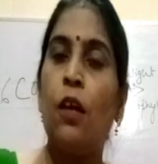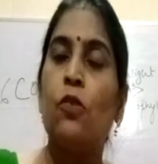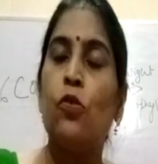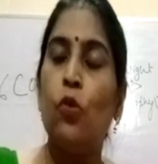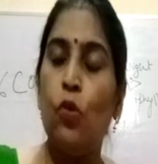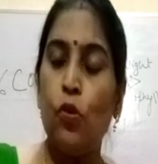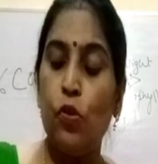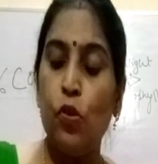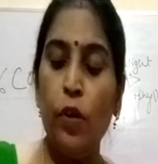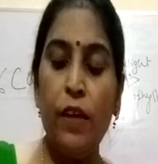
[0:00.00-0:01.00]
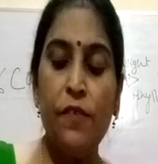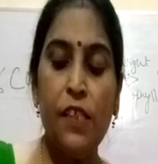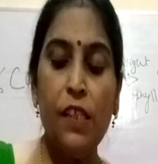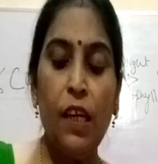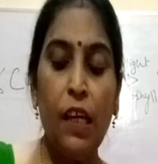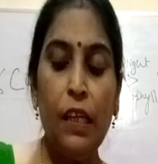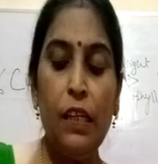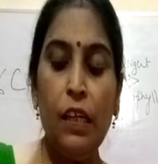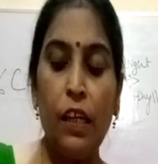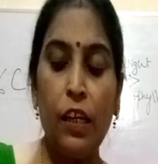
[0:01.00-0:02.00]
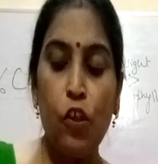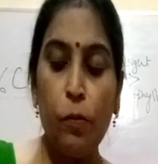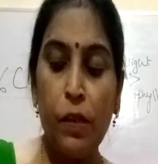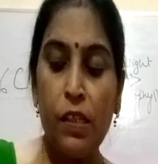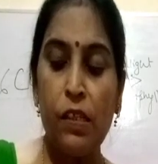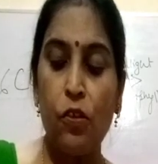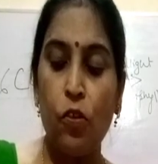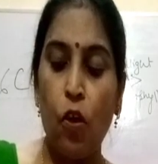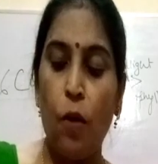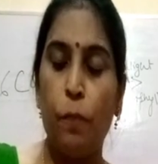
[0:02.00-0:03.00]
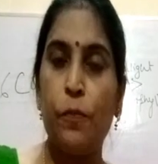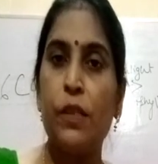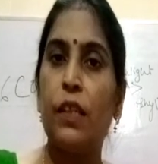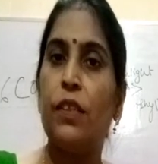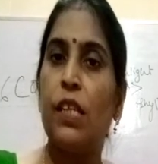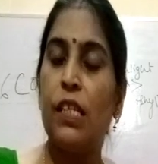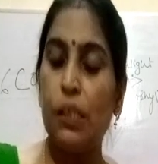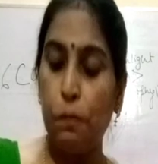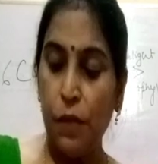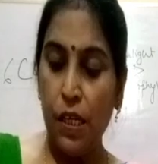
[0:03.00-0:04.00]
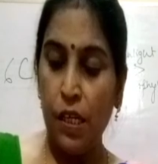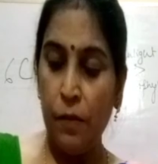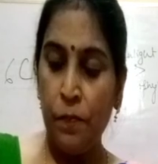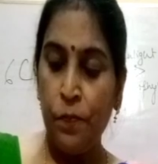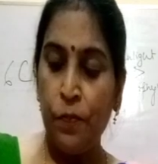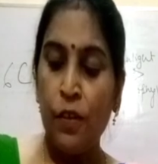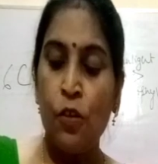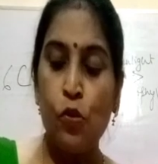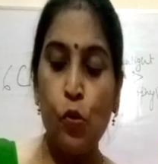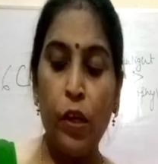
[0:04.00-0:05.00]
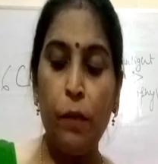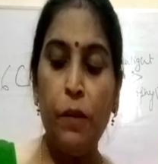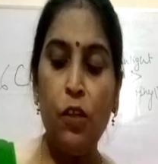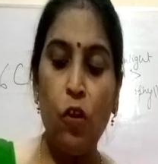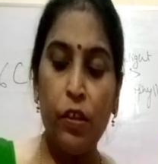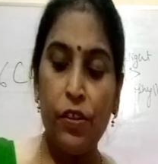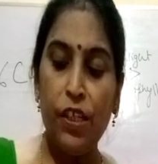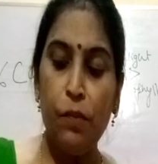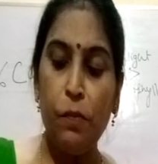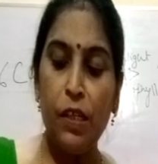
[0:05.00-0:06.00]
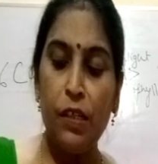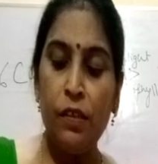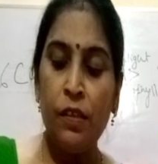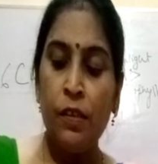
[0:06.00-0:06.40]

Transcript: So you have seen any leguminous crop such as pea, soya bean or green bean.